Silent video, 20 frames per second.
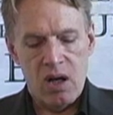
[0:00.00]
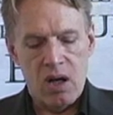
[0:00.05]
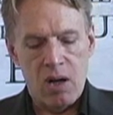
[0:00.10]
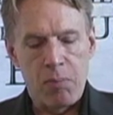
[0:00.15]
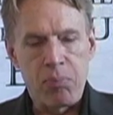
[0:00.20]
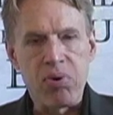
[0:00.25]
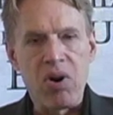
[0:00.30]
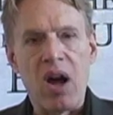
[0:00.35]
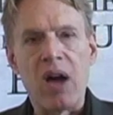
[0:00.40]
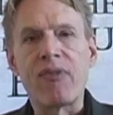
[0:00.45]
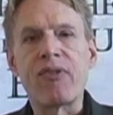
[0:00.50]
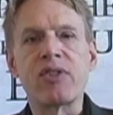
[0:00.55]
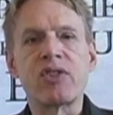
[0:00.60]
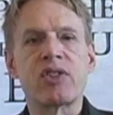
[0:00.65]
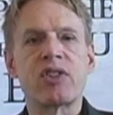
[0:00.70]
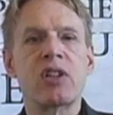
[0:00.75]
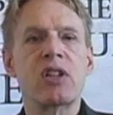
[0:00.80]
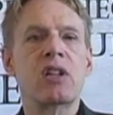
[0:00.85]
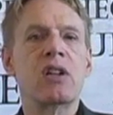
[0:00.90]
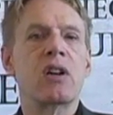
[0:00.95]
A
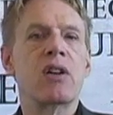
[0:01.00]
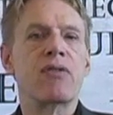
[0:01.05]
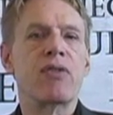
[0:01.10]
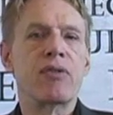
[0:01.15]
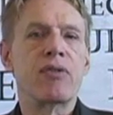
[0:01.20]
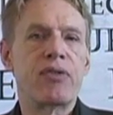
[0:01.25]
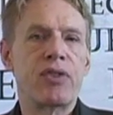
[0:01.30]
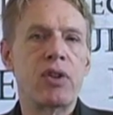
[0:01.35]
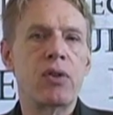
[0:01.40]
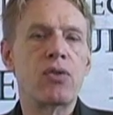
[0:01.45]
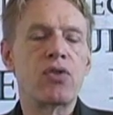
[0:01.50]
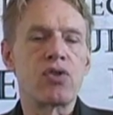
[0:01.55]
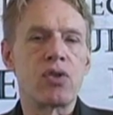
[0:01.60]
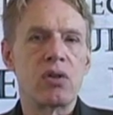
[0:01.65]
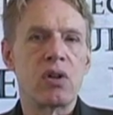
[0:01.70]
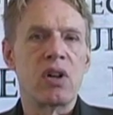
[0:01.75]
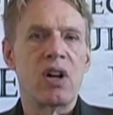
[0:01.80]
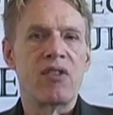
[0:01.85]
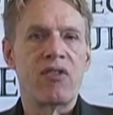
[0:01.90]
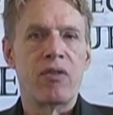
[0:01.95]
Prophecy of the
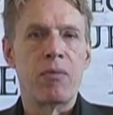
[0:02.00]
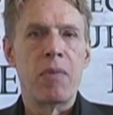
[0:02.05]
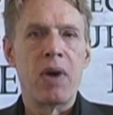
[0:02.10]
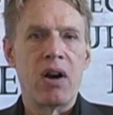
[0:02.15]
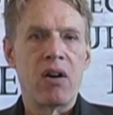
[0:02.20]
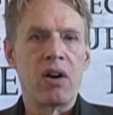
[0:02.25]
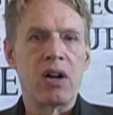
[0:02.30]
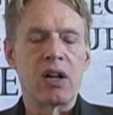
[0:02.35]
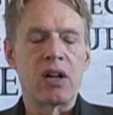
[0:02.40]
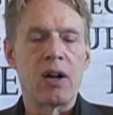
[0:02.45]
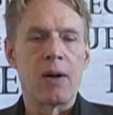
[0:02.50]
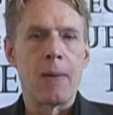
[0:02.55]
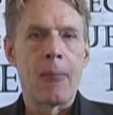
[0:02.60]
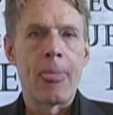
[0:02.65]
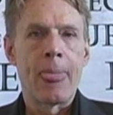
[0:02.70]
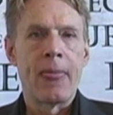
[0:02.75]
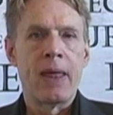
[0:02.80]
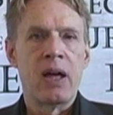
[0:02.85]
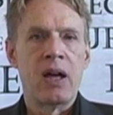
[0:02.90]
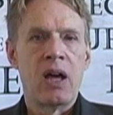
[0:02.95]
Future of America.
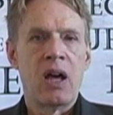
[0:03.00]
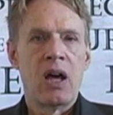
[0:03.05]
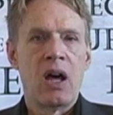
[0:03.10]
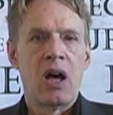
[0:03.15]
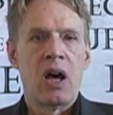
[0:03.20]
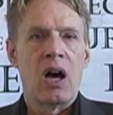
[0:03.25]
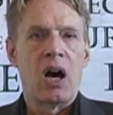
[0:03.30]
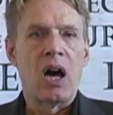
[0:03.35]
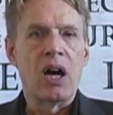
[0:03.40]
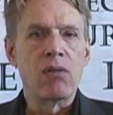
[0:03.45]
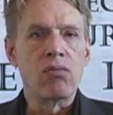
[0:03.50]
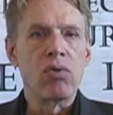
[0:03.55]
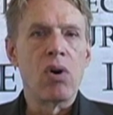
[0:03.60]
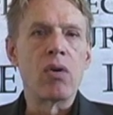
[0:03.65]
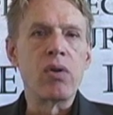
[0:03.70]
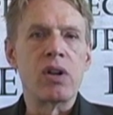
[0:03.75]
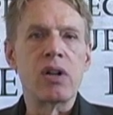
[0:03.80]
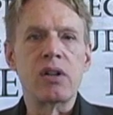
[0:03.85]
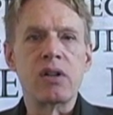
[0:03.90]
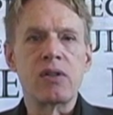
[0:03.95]
I
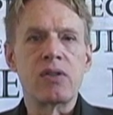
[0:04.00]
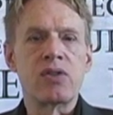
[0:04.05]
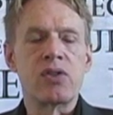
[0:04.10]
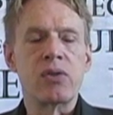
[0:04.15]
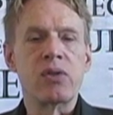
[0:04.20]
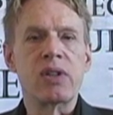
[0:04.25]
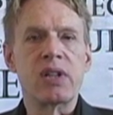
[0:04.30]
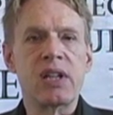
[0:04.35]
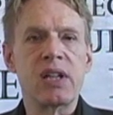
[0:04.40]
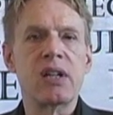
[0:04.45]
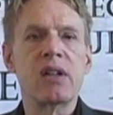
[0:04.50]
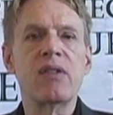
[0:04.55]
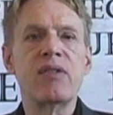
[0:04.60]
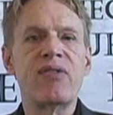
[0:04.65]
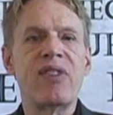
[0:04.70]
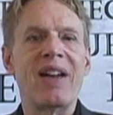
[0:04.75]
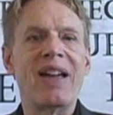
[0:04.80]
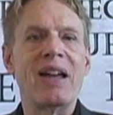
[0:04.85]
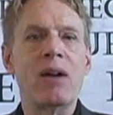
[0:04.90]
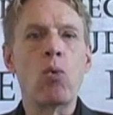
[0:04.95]
wrote it to
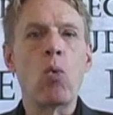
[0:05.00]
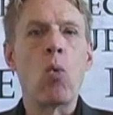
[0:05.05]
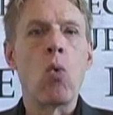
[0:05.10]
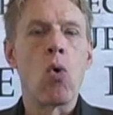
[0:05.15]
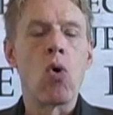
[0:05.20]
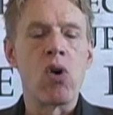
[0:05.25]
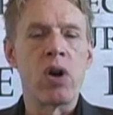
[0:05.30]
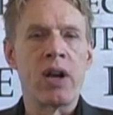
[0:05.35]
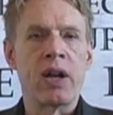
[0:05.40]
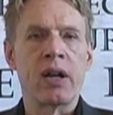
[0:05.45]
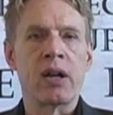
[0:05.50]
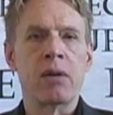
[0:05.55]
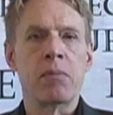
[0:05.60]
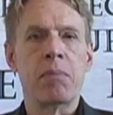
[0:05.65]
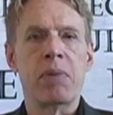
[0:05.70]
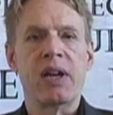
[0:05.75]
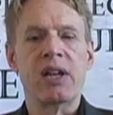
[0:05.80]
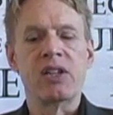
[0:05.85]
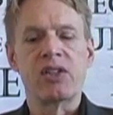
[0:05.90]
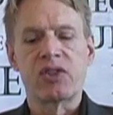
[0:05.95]
give a warning
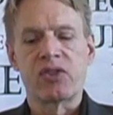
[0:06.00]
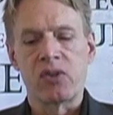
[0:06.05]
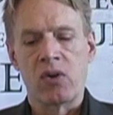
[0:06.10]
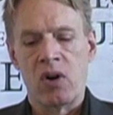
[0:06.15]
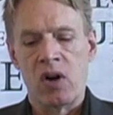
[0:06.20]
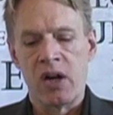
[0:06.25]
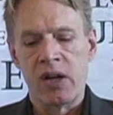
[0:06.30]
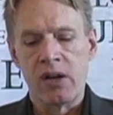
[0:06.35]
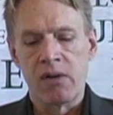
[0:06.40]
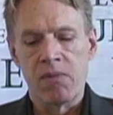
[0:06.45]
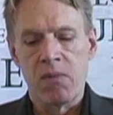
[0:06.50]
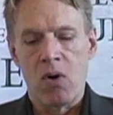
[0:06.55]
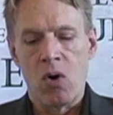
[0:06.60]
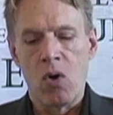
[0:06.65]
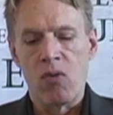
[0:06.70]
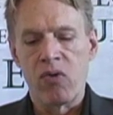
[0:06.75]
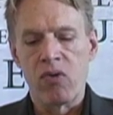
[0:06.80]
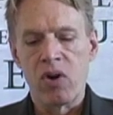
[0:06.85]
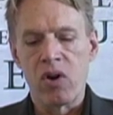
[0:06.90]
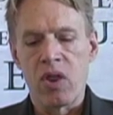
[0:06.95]
based on
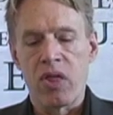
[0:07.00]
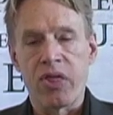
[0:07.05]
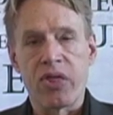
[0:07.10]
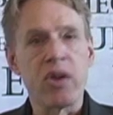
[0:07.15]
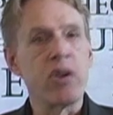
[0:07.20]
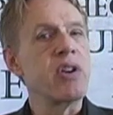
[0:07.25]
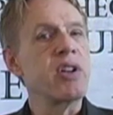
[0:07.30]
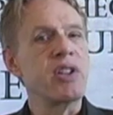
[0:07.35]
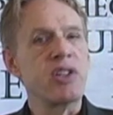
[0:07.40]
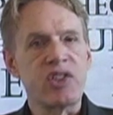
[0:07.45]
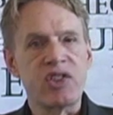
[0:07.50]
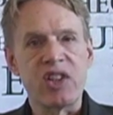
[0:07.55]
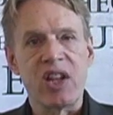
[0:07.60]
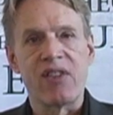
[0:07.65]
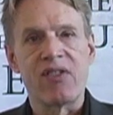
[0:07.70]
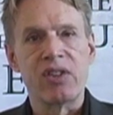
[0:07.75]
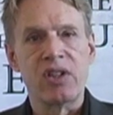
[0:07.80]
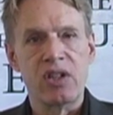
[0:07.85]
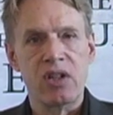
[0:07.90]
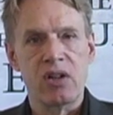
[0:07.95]
over
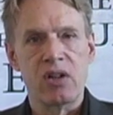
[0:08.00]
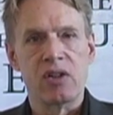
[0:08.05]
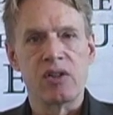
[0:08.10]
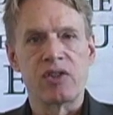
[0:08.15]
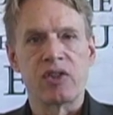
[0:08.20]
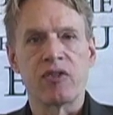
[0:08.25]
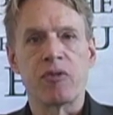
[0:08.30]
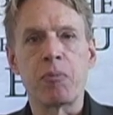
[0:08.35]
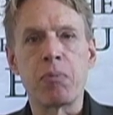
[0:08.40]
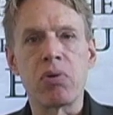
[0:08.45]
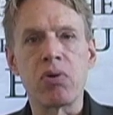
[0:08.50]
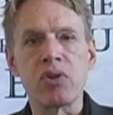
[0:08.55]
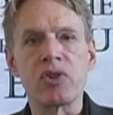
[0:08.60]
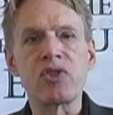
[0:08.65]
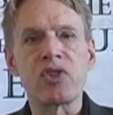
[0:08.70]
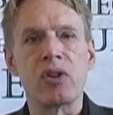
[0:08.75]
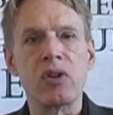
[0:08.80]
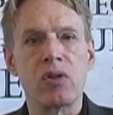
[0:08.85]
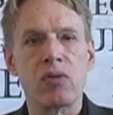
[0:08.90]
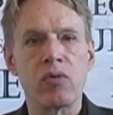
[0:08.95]
37 years of
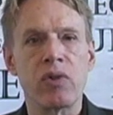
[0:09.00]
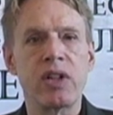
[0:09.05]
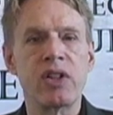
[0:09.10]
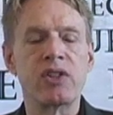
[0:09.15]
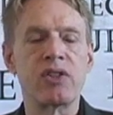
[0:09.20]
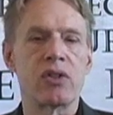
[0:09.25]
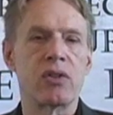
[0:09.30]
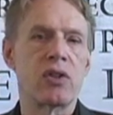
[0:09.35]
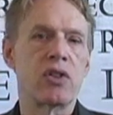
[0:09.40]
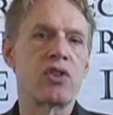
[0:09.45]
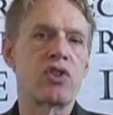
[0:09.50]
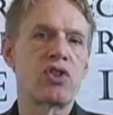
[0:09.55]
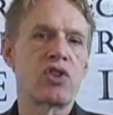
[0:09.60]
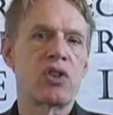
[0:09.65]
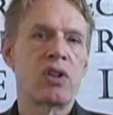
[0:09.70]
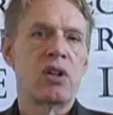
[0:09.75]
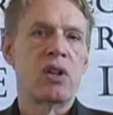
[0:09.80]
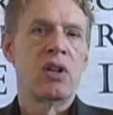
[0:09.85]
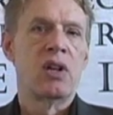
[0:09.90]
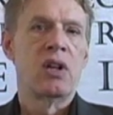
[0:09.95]
personal research